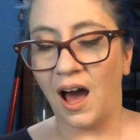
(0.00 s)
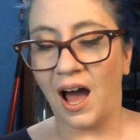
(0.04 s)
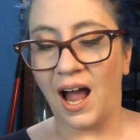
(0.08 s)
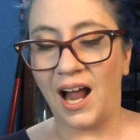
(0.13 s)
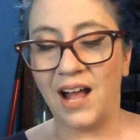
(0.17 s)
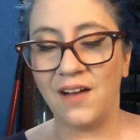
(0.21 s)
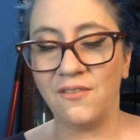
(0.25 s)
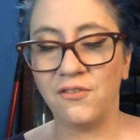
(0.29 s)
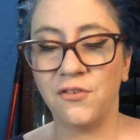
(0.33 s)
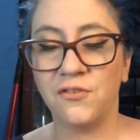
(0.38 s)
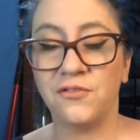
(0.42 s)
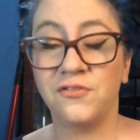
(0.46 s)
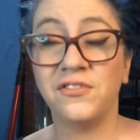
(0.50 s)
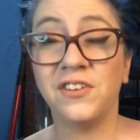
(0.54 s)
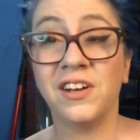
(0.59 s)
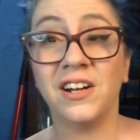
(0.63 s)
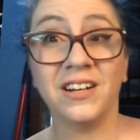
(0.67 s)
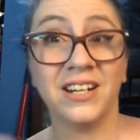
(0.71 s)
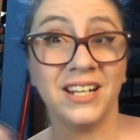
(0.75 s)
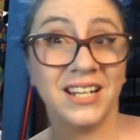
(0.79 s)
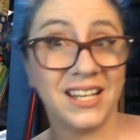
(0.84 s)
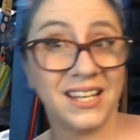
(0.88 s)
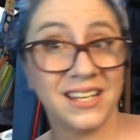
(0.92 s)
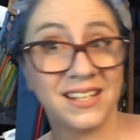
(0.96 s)
I have a
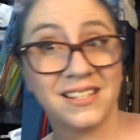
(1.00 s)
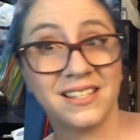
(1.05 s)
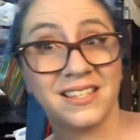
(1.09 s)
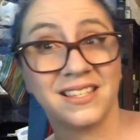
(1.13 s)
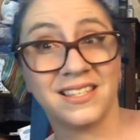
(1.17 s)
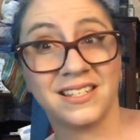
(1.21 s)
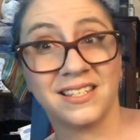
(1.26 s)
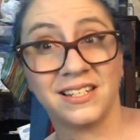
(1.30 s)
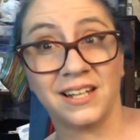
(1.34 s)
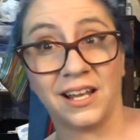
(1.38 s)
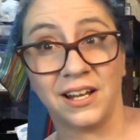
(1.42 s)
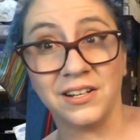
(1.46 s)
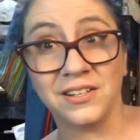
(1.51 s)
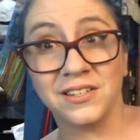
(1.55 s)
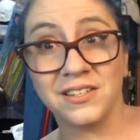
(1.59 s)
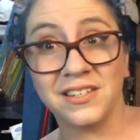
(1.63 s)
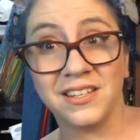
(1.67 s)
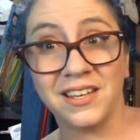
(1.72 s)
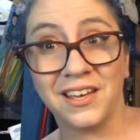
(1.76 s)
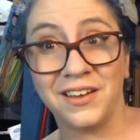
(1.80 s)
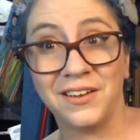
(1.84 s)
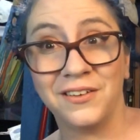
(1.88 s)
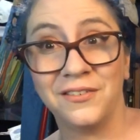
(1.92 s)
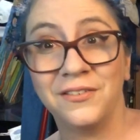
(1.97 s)
very
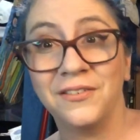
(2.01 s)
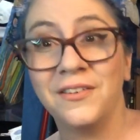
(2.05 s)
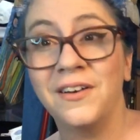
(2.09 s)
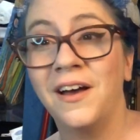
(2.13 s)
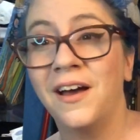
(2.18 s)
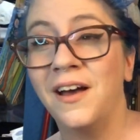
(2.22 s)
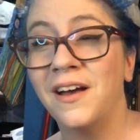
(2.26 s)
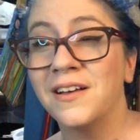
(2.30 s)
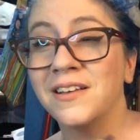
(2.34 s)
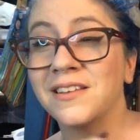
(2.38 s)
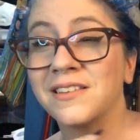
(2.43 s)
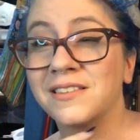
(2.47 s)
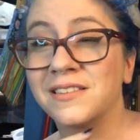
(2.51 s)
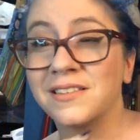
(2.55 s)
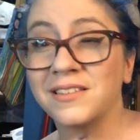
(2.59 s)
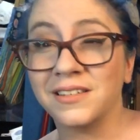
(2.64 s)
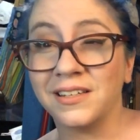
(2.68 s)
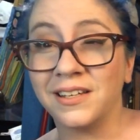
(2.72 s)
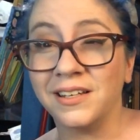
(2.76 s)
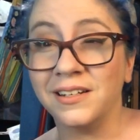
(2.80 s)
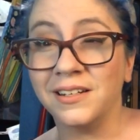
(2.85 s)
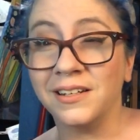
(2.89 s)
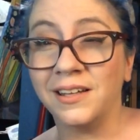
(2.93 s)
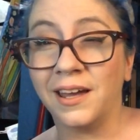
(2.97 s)
extensive
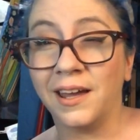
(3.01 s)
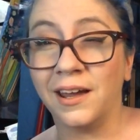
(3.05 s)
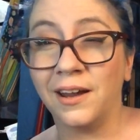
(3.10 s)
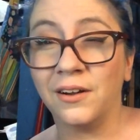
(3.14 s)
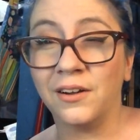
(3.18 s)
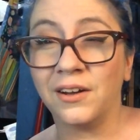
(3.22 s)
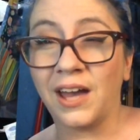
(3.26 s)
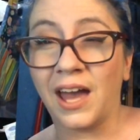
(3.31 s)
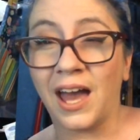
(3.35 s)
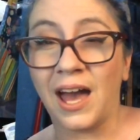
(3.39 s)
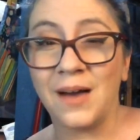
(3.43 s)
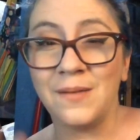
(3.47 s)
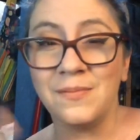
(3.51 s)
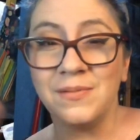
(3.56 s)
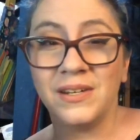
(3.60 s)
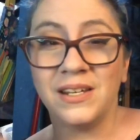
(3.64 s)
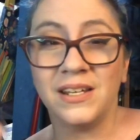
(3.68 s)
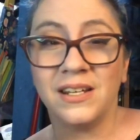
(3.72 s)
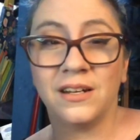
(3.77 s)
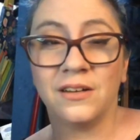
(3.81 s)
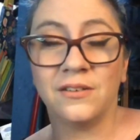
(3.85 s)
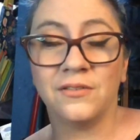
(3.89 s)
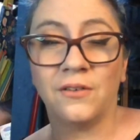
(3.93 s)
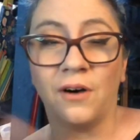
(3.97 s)
skincare
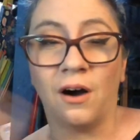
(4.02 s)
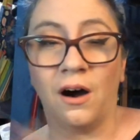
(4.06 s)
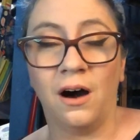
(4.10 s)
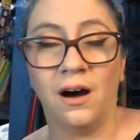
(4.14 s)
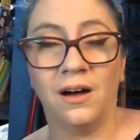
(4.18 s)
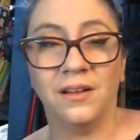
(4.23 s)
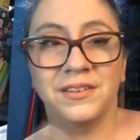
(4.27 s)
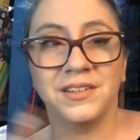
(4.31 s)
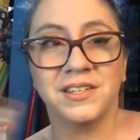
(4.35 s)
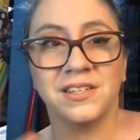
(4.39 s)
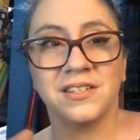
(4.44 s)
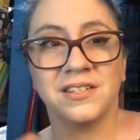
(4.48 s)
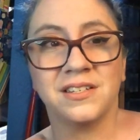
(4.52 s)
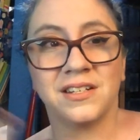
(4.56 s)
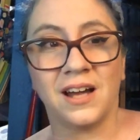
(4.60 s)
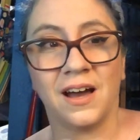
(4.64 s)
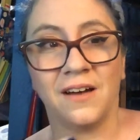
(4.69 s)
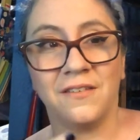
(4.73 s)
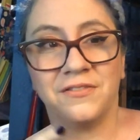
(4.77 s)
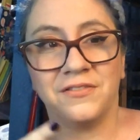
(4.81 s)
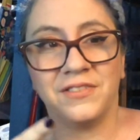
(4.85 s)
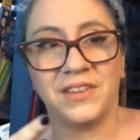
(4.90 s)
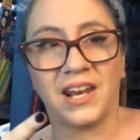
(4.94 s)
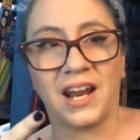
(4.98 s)
cabinet of all the
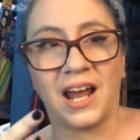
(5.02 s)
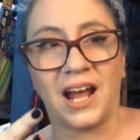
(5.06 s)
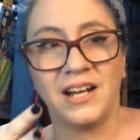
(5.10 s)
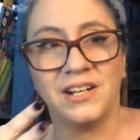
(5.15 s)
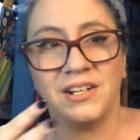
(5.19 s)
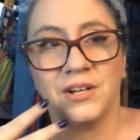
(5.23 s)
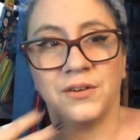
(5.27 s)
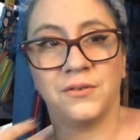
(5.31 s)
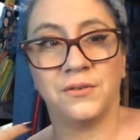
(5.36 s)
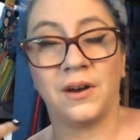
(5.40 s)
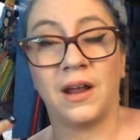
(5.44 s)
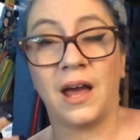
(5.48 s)
stuff that I'm